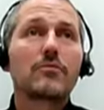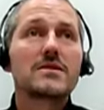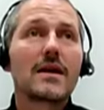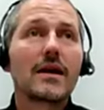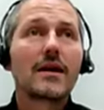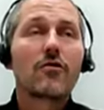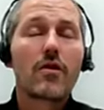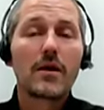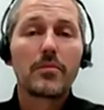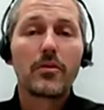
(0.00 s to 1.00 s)
we're seeing an
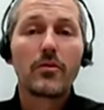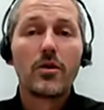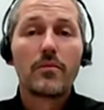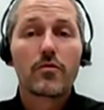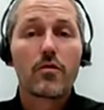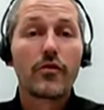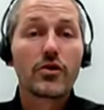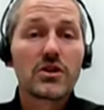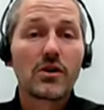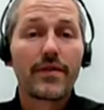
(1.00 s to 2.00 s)
incredible
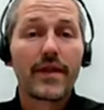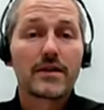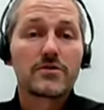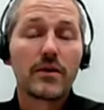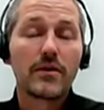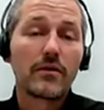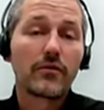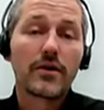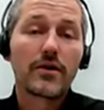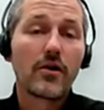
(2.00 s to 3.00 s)
reversal on that. We've gone the